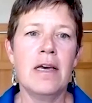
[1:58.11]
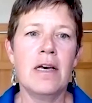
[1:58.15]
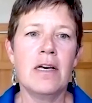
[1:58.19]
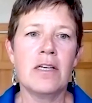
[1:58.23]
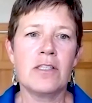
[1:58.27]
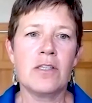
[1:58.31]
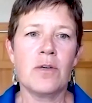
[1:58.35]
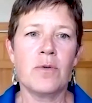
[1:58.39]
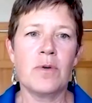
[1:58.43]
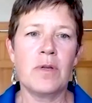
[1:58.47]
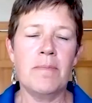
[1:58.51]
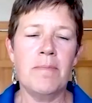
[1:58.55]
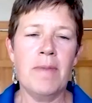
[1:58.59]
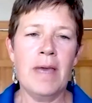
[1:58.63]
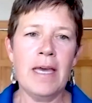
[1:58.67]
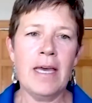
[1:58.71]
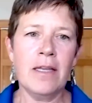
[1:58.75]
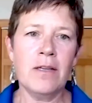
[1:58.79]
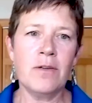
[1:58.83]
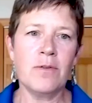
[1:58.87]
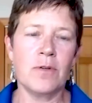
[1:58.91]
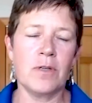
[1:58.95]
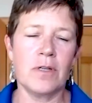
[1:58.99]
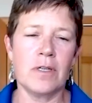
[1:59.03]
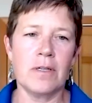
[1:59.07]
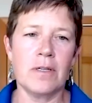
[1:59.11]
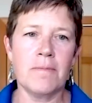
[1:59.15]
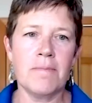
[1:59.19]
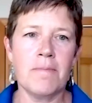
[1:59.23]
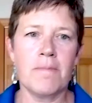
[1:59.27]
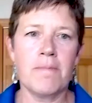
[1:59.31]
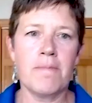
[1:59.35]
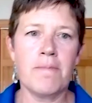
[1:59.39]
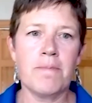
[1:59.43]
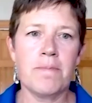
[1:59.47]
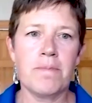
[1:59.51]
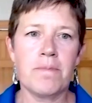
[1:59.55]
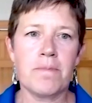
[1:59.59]
So in
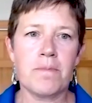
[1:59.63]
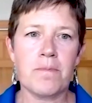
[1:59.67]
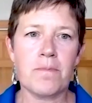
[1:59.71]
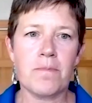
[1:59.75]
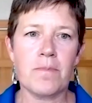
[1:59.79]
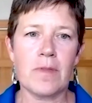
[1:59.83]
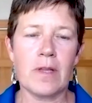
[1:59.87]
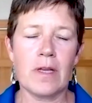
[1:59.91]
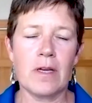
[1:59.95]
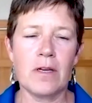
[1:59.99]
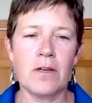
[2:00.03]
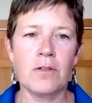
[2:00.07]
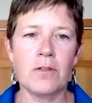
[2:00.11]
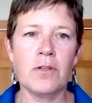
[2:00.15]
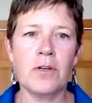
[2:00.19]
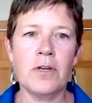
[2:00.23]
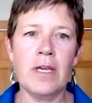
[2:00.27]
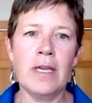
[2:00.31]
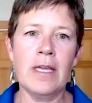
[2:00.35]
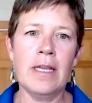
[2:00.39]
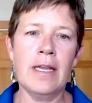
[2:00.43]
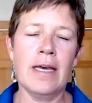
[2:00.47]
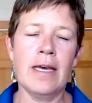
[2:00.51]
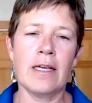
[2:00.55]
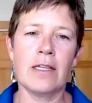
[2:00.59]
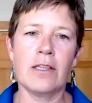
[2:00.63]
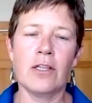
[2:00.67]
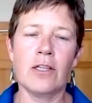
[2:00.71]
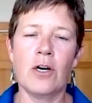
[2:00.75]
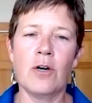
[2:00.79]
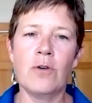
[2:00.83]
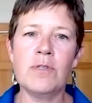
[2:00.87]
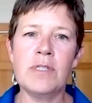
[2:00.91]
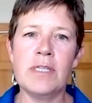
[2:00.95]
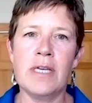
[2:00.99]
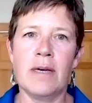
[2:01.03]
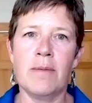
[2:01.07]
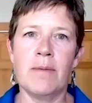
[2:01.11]
manual, you're looking at
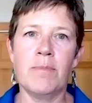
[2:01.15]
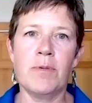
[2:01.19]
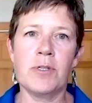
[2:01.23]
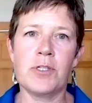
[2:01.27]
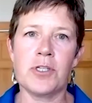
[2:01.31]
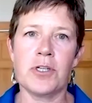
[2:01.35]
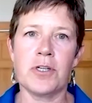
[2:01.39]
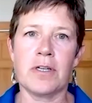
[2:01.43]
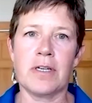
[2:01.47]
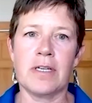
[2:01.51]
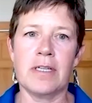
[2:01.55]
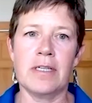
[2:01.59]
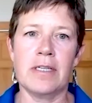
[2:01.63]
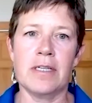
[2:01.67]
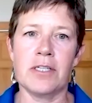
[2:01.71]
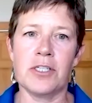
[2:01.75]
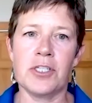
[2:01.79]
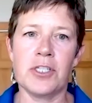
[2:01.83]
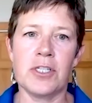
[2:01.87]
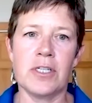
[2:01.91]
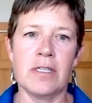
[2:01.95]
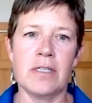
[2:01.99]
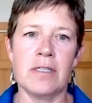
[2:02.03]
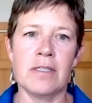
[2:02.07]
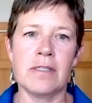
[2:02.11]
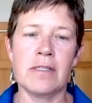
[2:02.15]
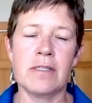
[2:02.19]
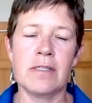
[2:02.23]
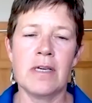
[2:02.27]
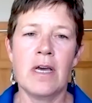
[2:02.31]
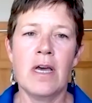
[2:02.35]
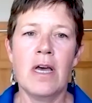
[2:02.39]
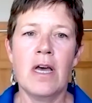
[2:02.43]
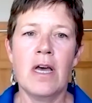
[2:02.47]
low temperature conditions,